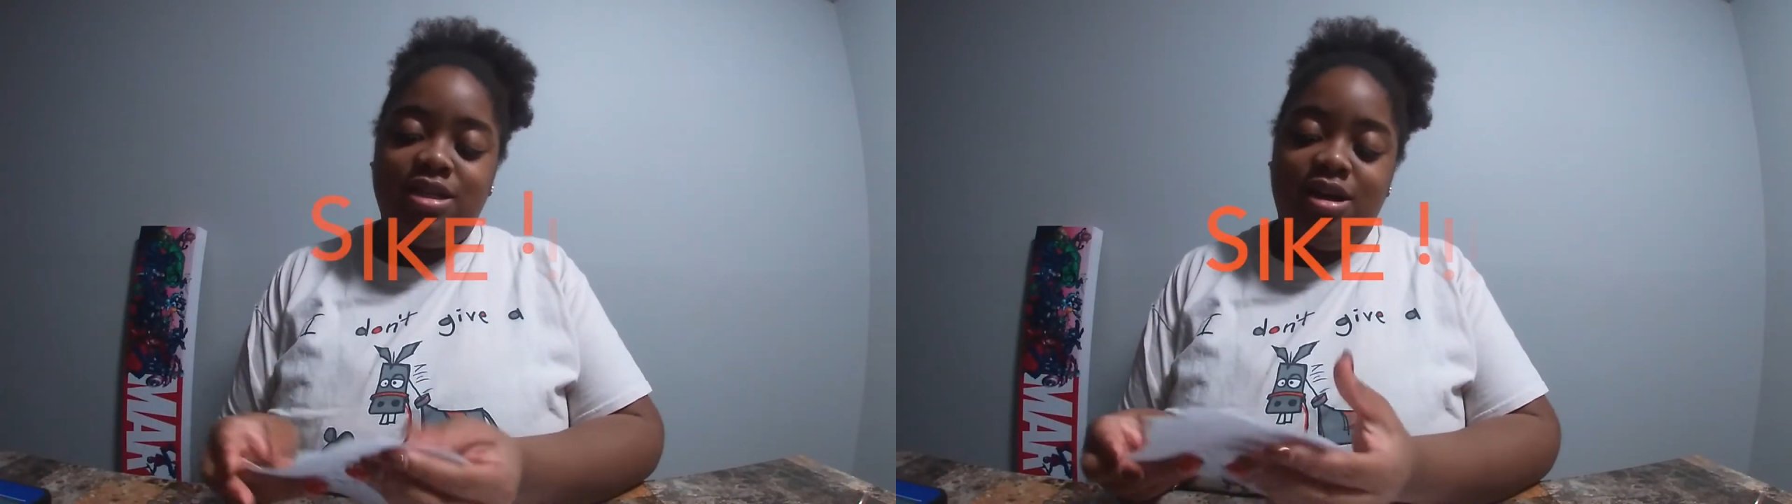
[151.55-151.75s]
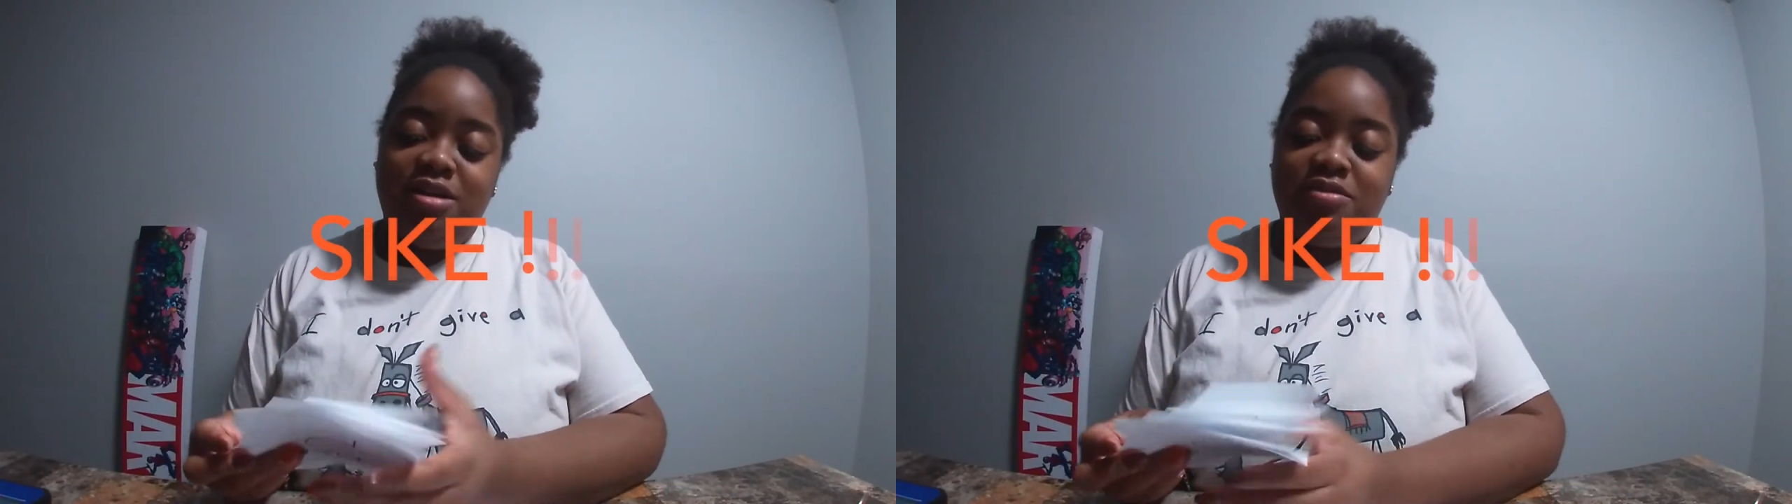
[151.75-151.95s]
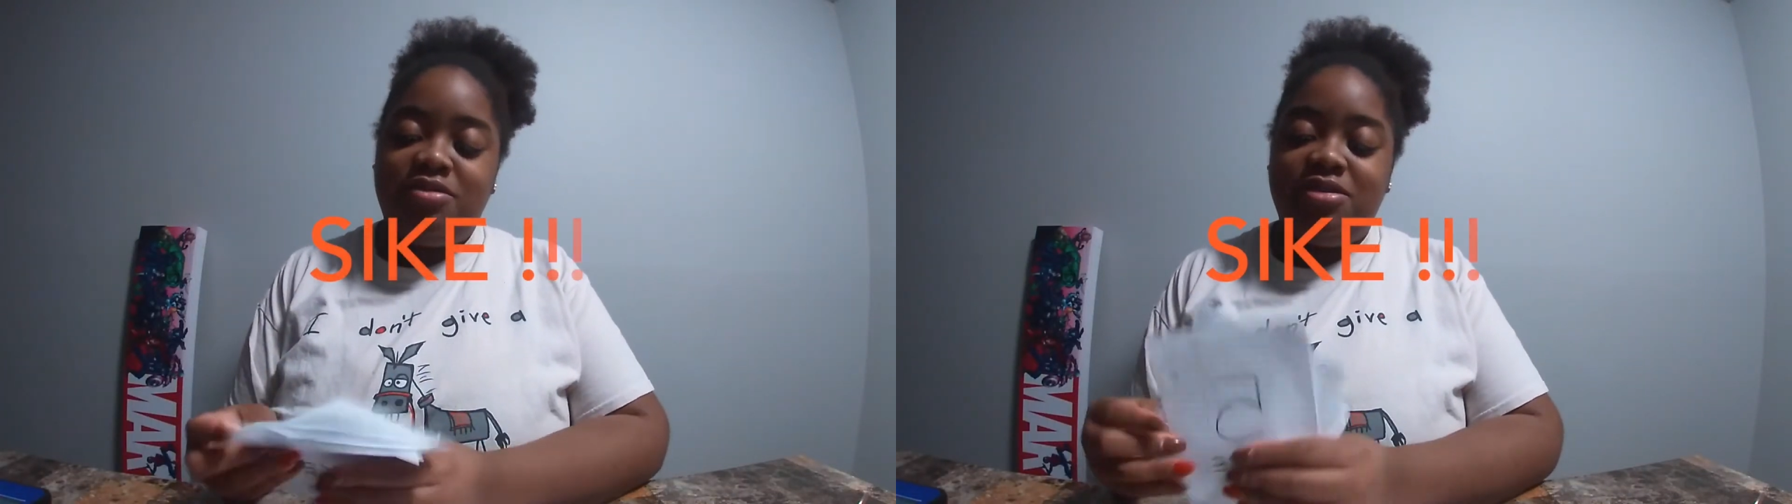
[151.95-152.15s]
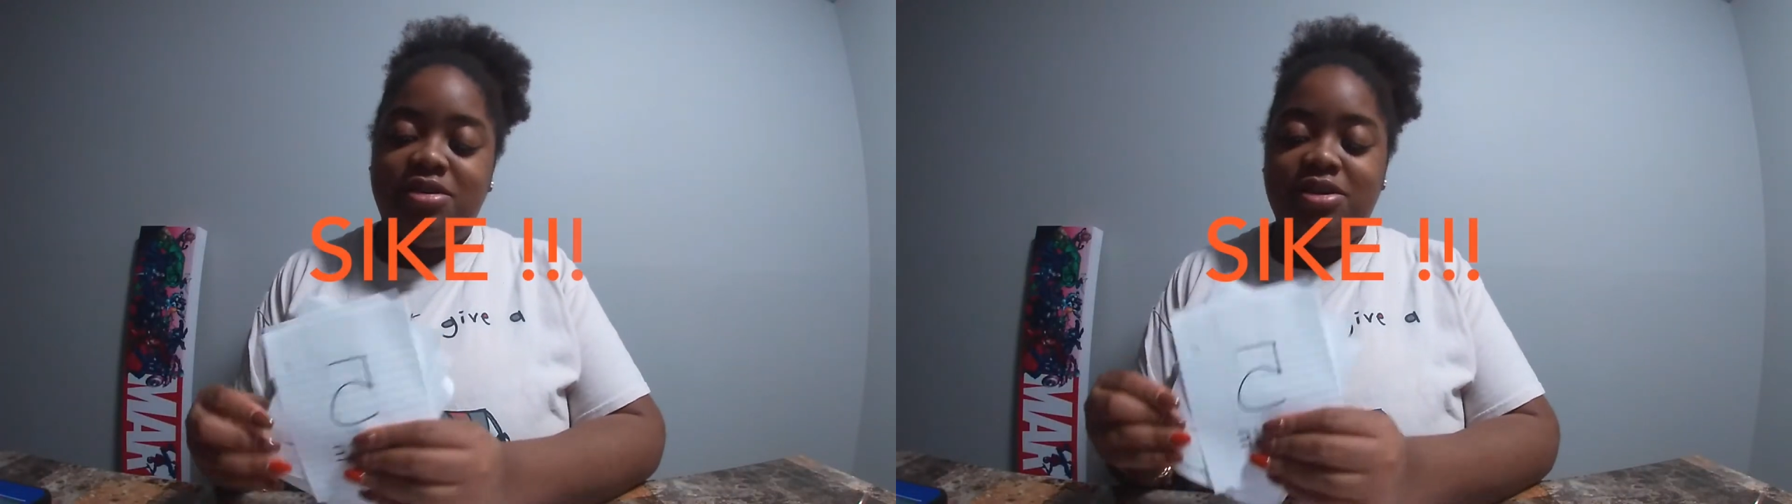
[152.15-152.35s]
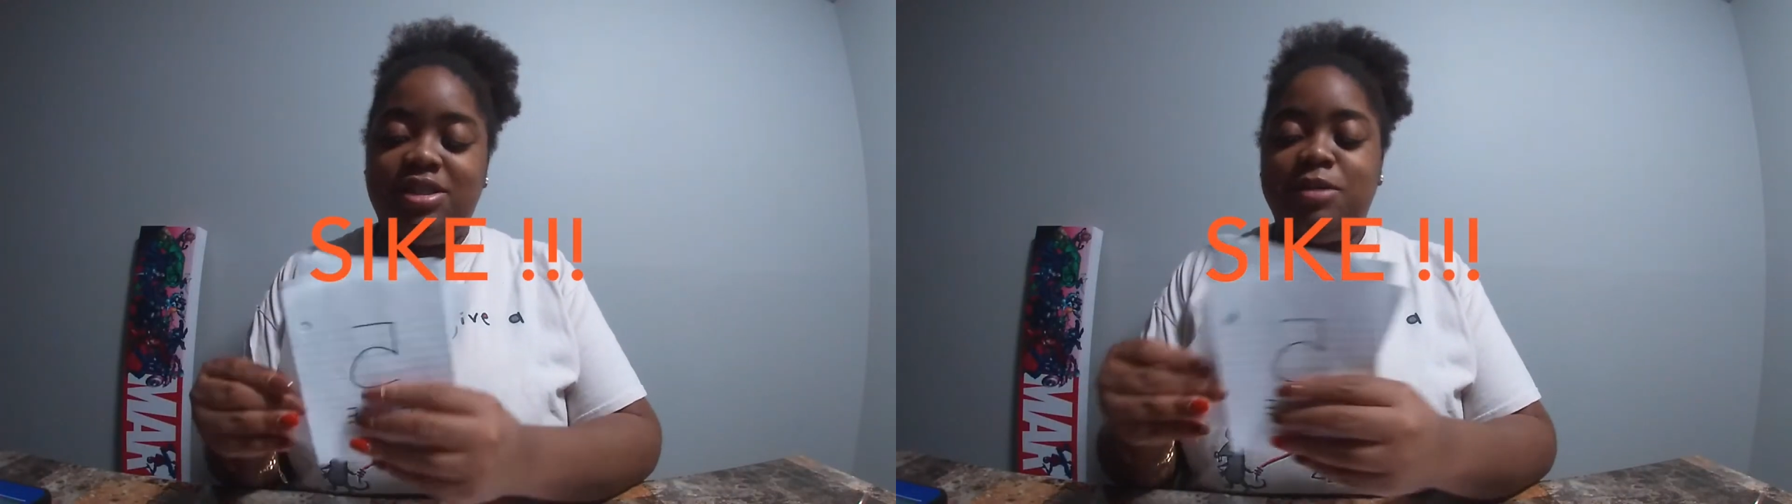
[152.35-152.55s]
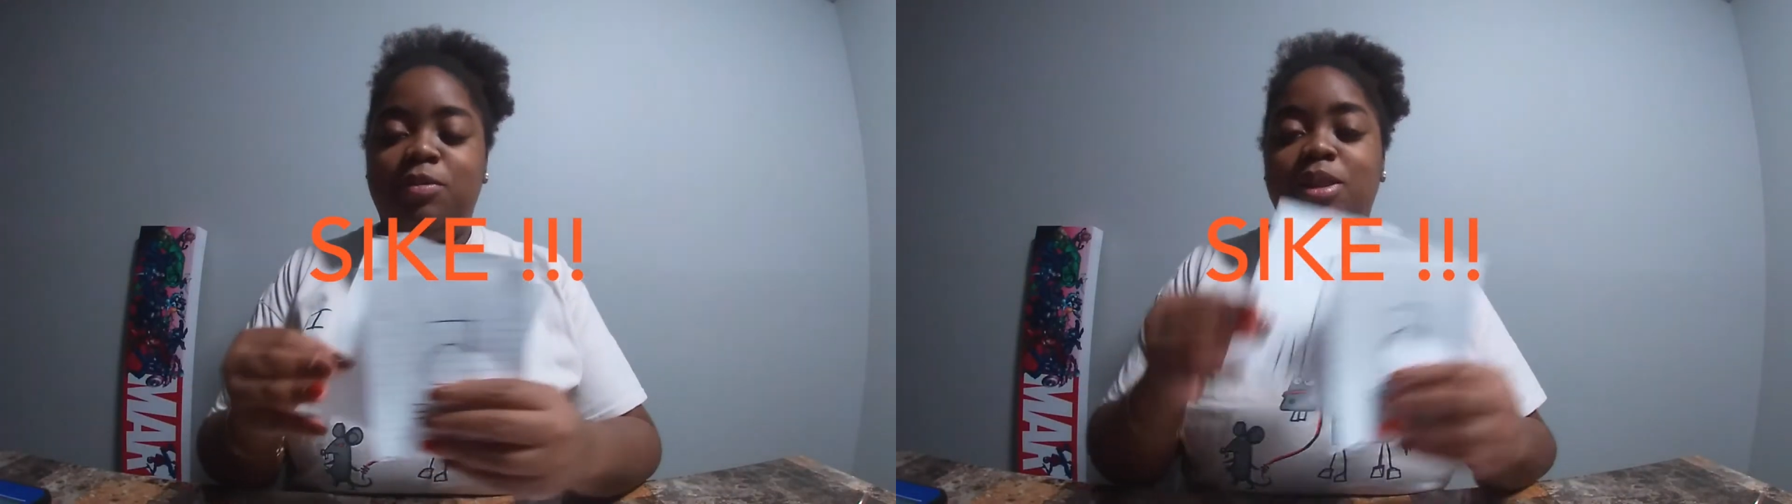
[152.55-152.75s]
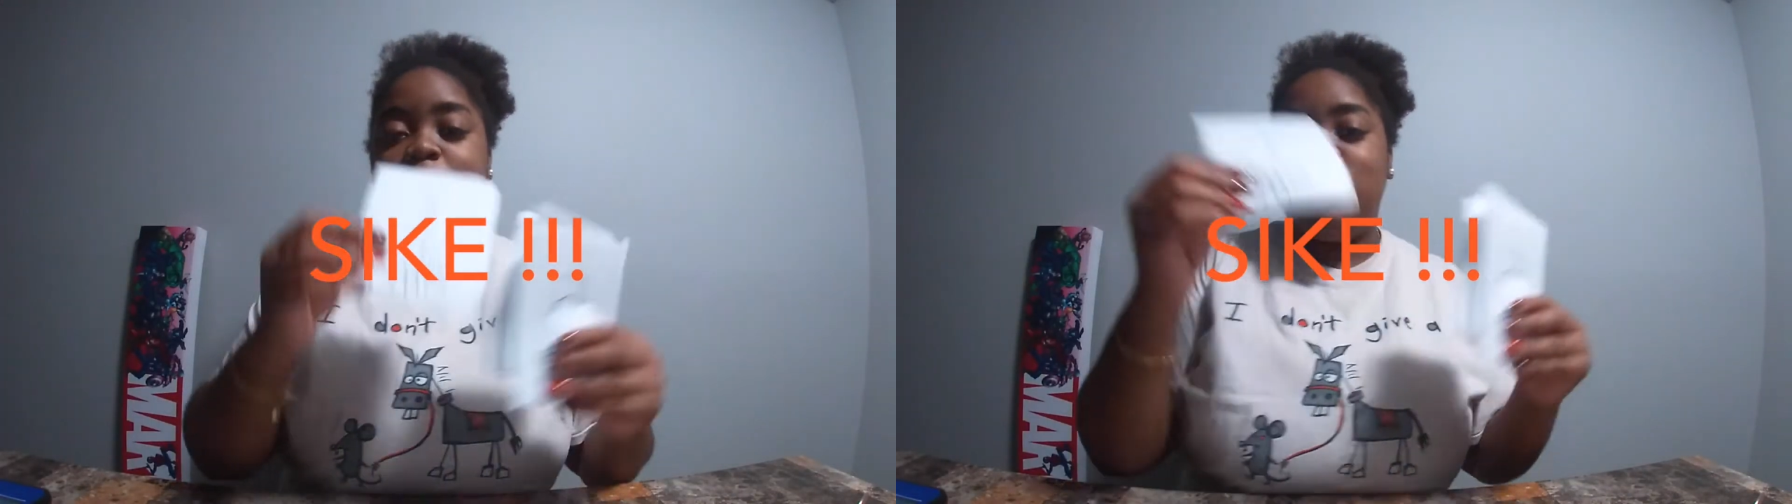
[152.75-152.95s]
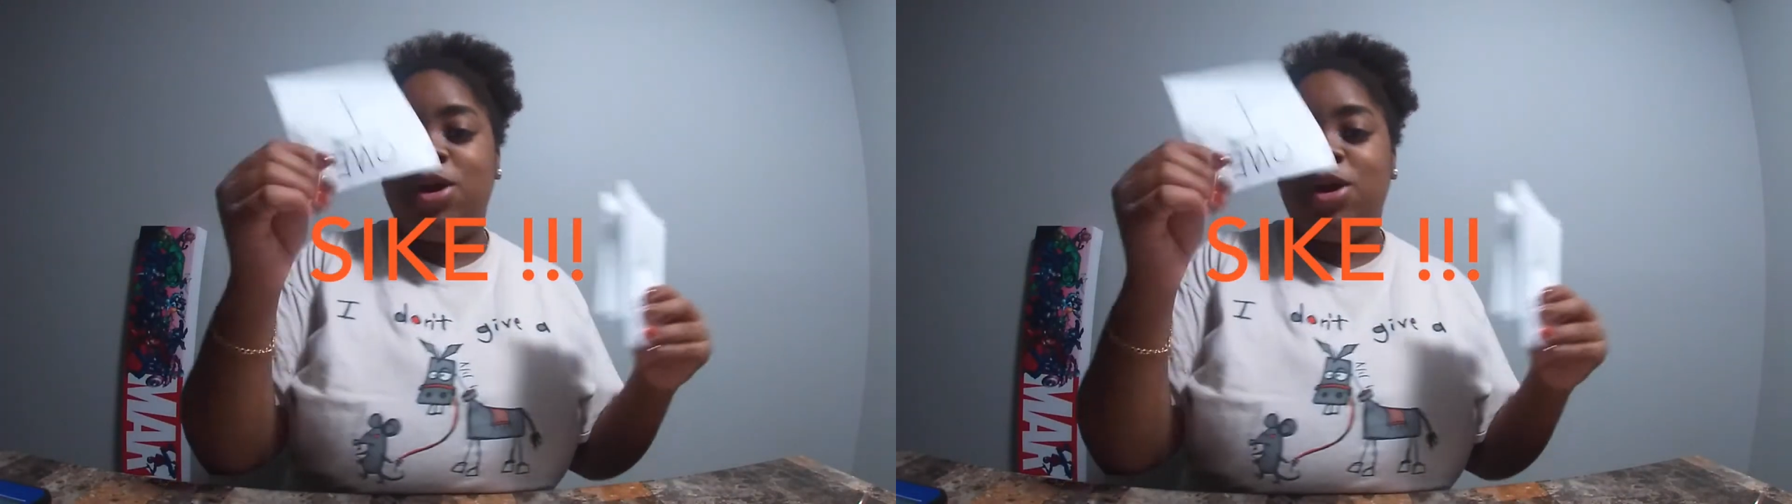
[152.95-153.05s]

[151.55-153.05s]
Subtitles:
enough to put them